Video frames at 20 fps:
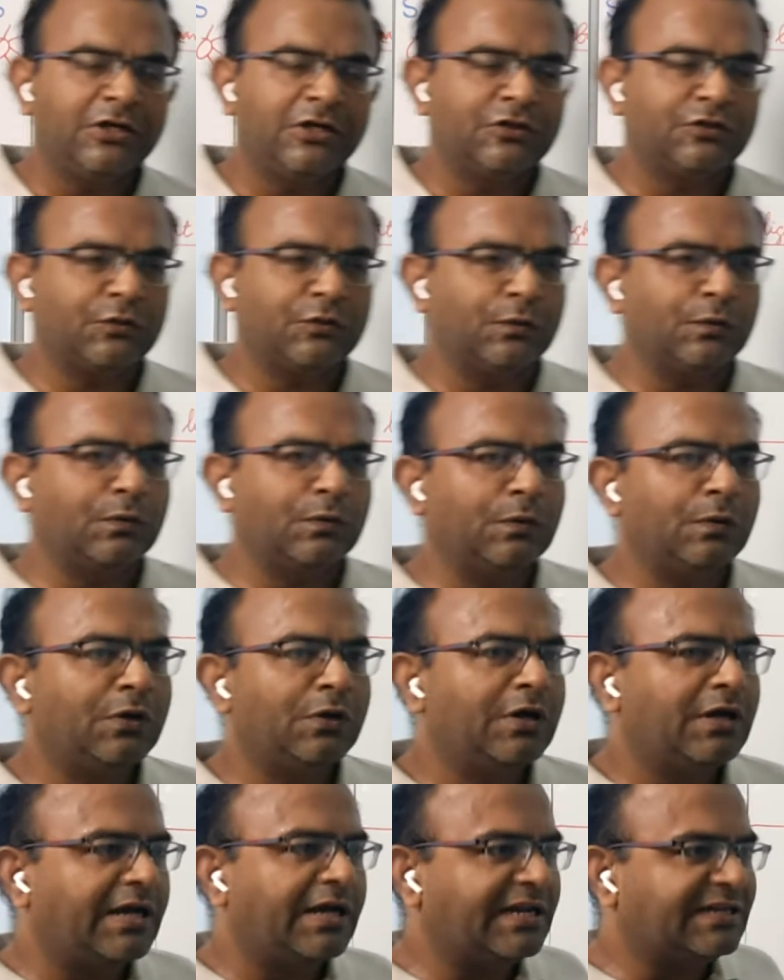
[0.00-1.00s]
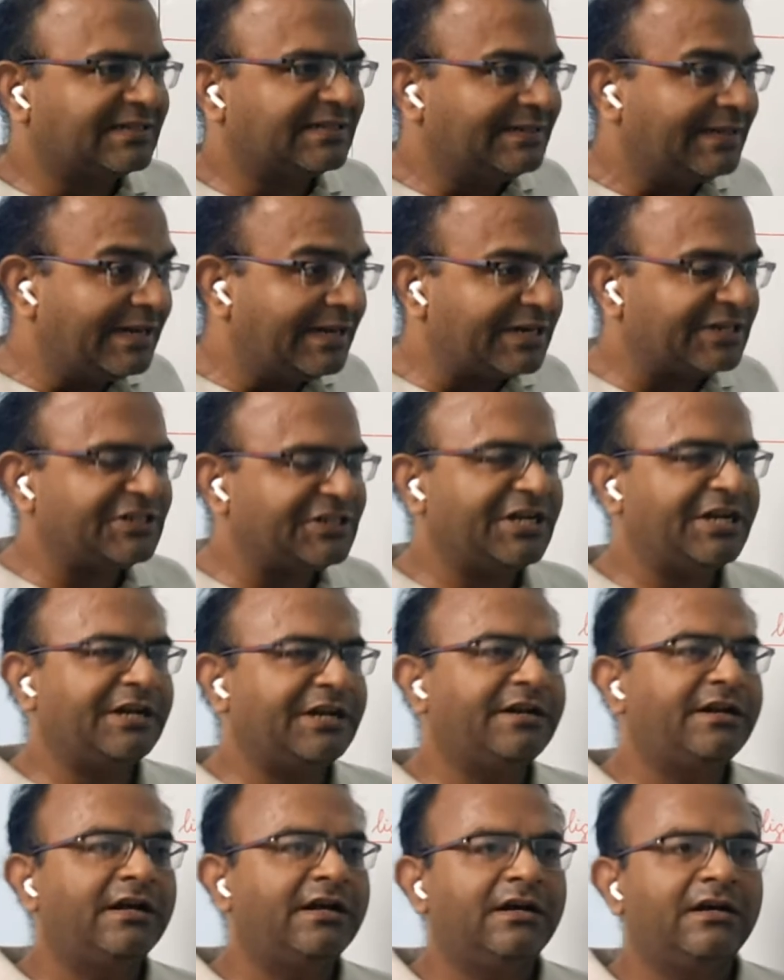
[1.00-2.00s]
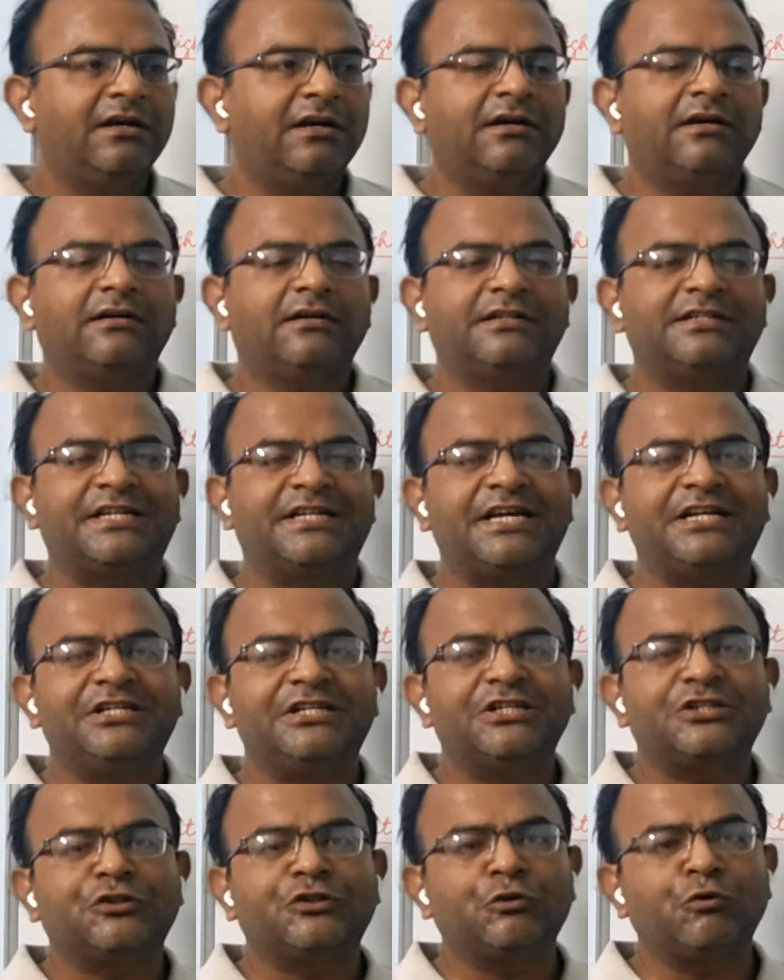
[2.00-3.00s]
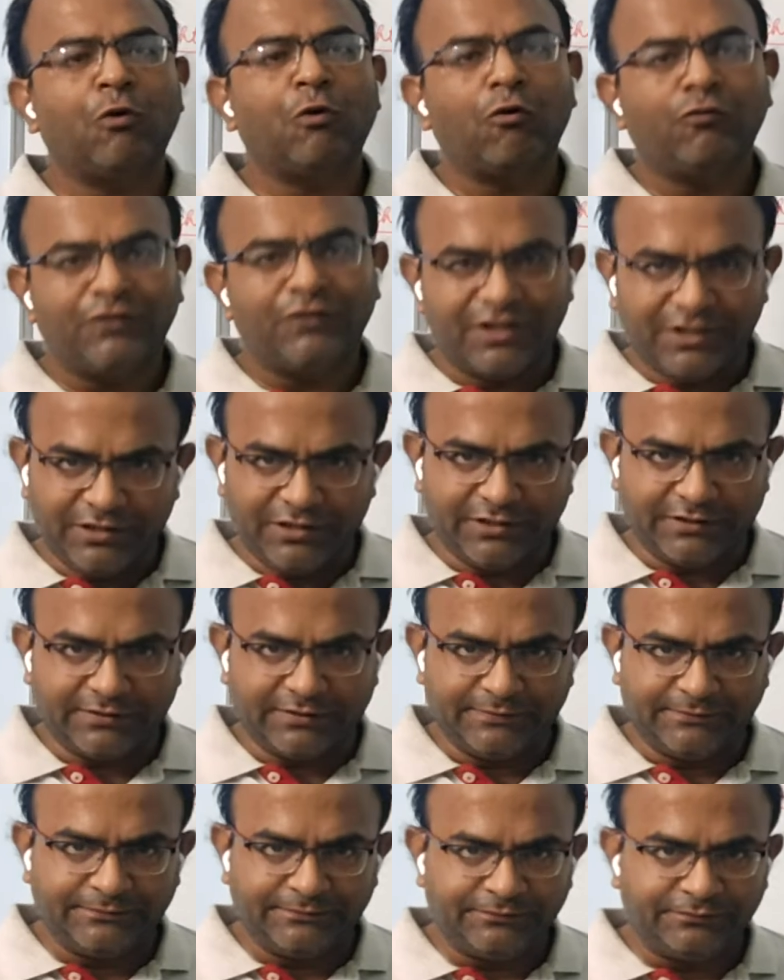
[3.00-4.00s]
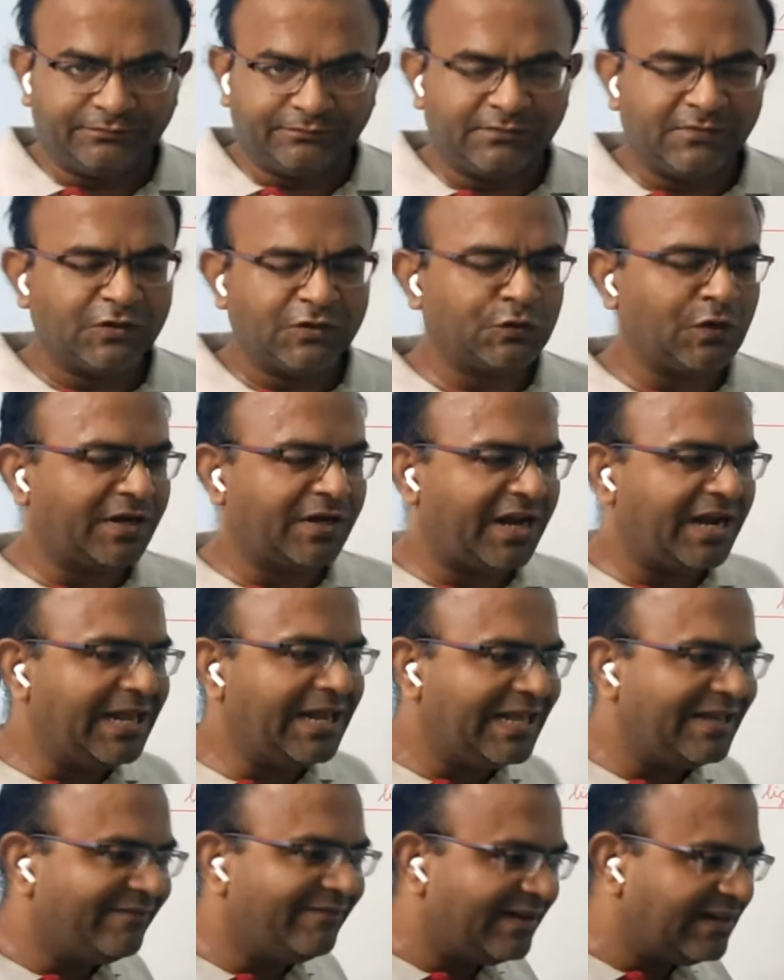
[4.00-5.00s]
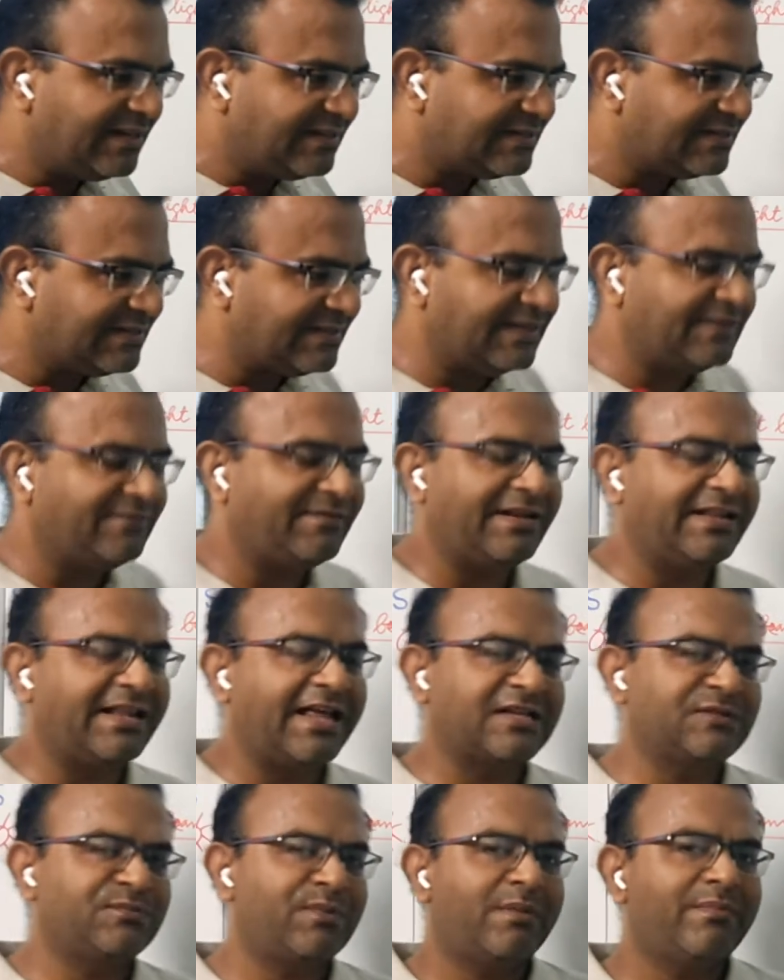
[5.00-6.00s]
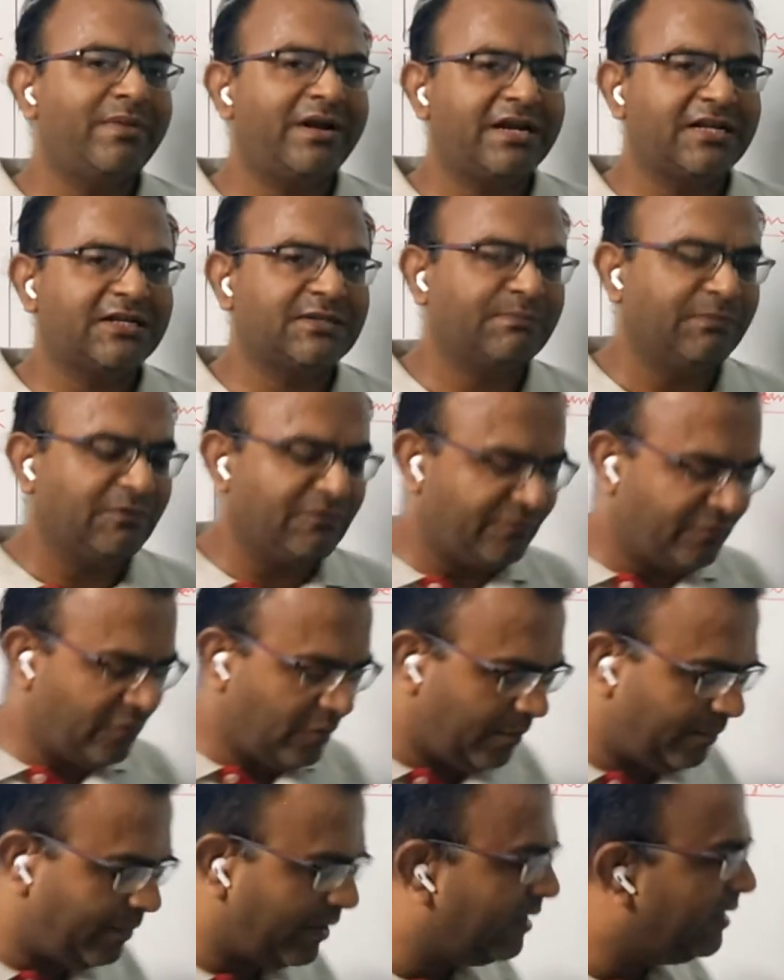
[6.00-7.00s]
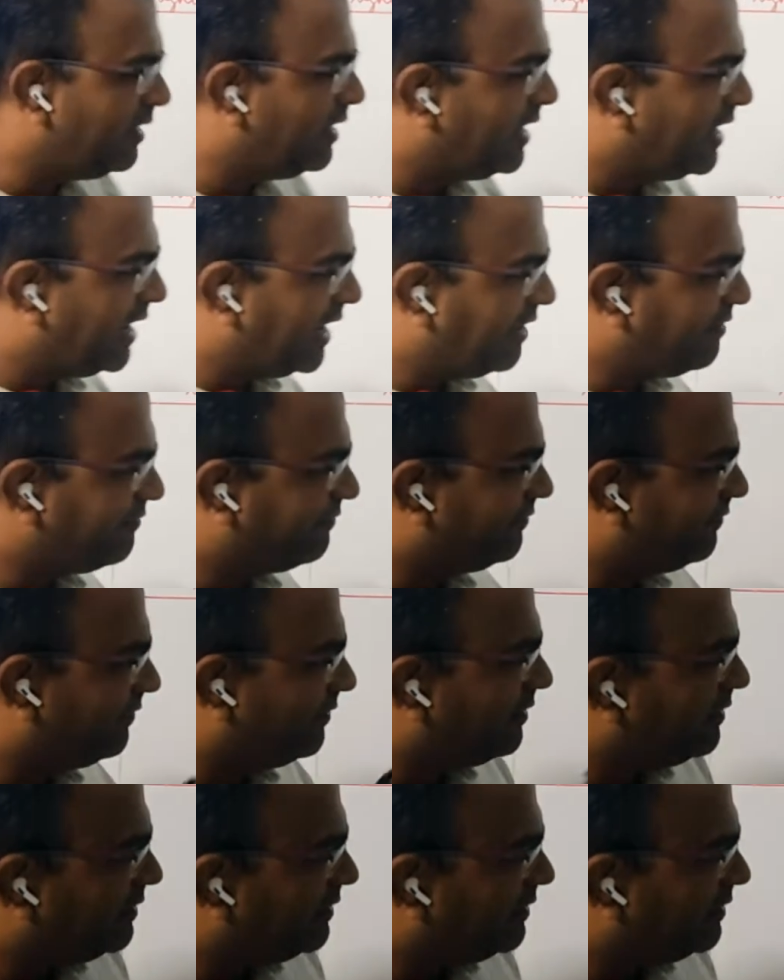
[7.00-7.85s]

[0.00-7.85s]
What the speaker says: so its direction changes throughout the year. So at any given instant when the experiment is performed, if